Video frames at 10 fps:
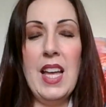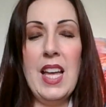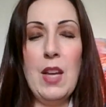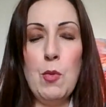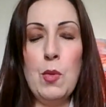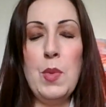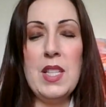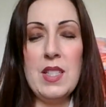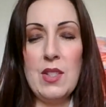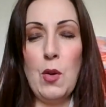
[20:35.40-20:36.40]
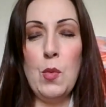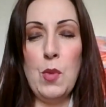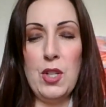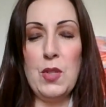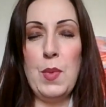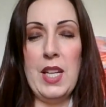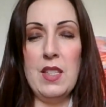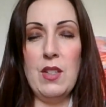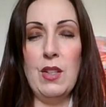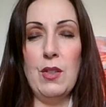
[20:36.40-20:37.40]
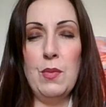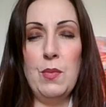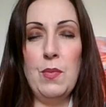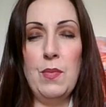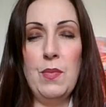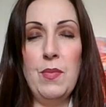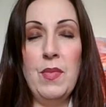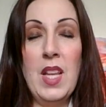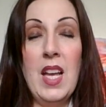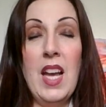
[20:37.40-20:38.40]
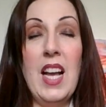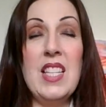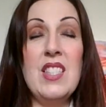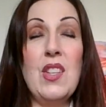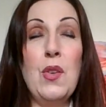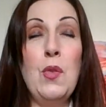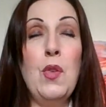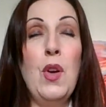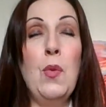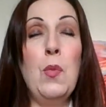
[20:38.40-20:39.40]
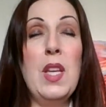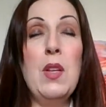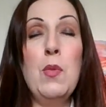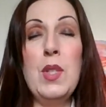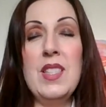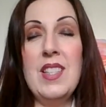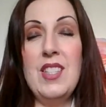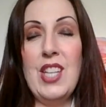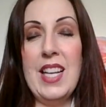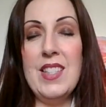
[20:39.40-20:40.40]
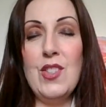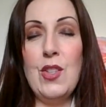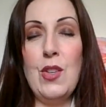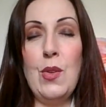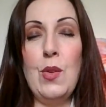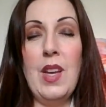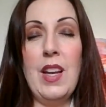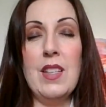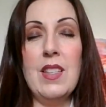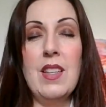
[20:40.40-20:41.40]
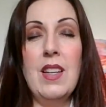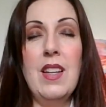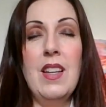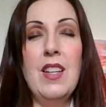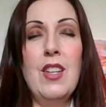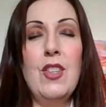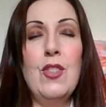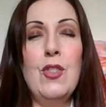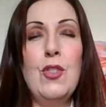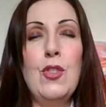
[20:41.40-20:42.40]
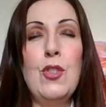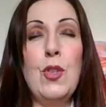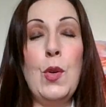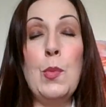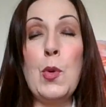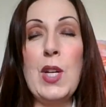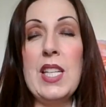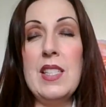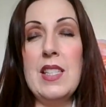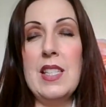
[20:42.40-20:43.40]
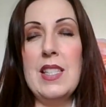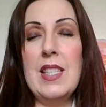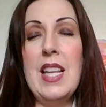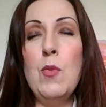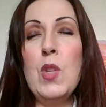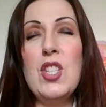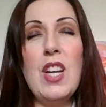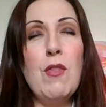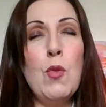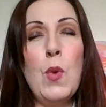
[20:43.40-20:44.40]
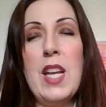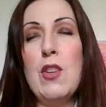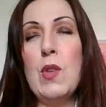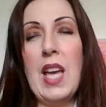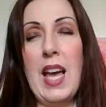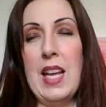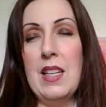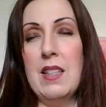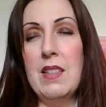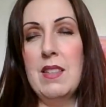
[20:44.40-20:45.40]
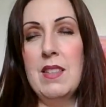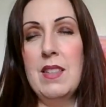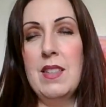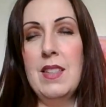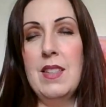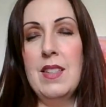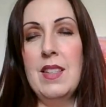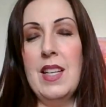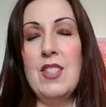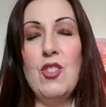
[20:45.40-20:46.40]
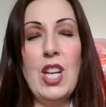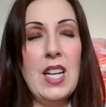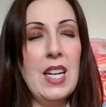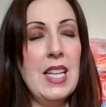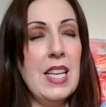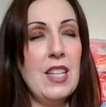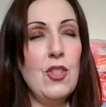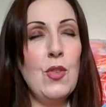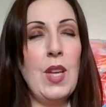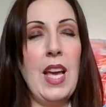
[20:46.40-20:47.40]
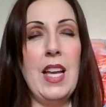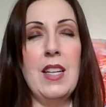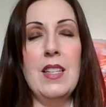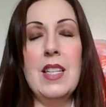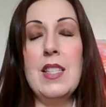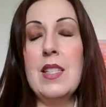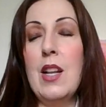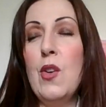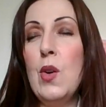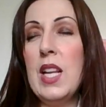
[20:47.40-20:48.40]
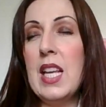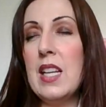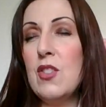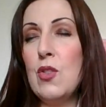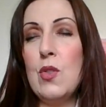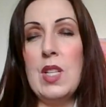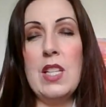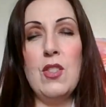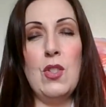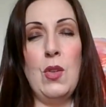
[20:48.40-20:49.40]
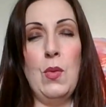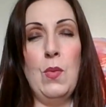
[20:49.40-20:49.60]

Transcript: It will be so much better. And so we would suggest to you that to embrace this in whichever way you can, as gently as you can, as slowly as you need to,